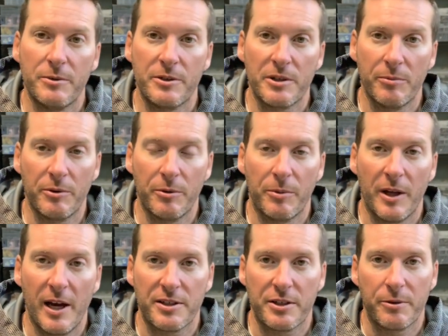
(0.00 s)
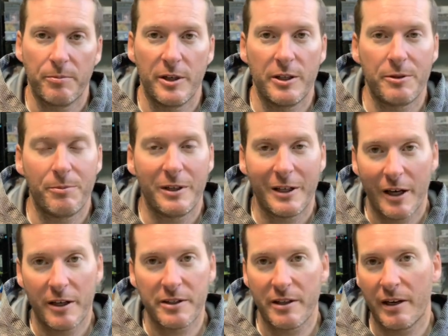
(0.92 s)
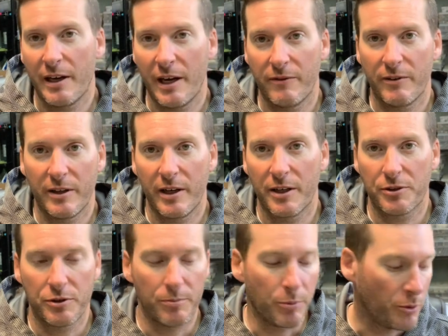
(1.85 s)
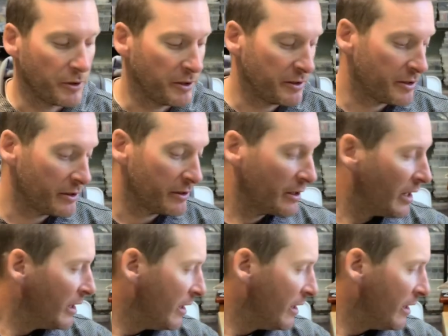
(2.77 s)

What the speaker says: as some of the plastic baits because they have that extra buoyancy.